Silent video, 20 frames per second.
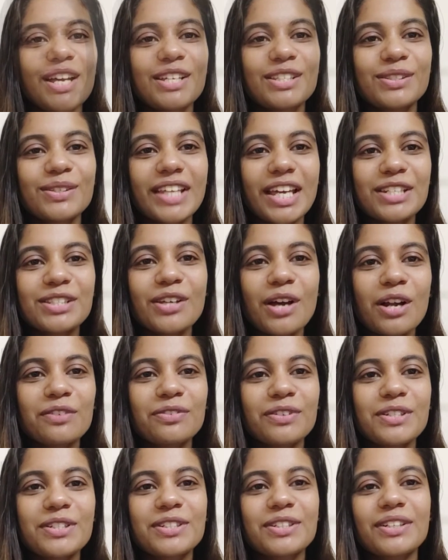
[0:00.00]
So that's all
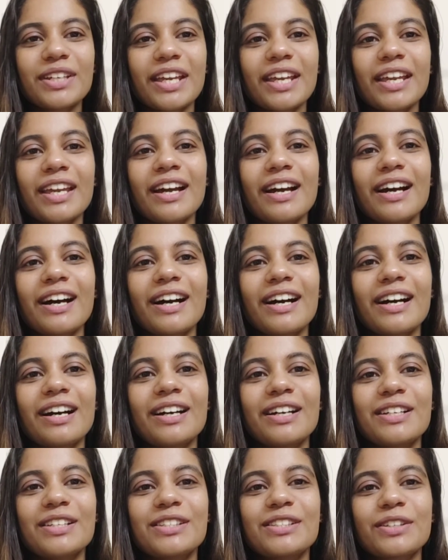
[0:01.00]
for today.
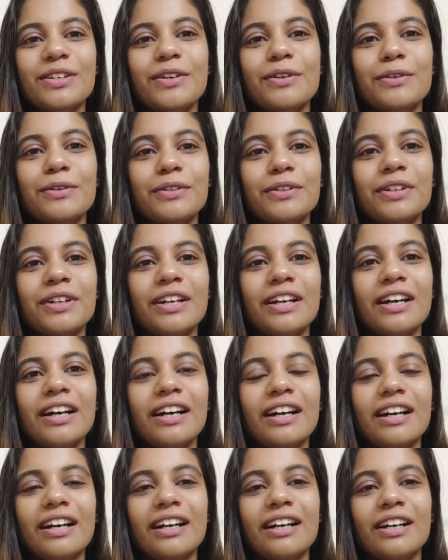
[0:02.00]

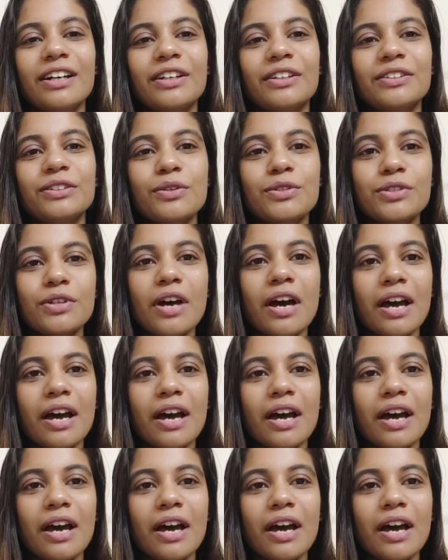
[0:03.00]
Those who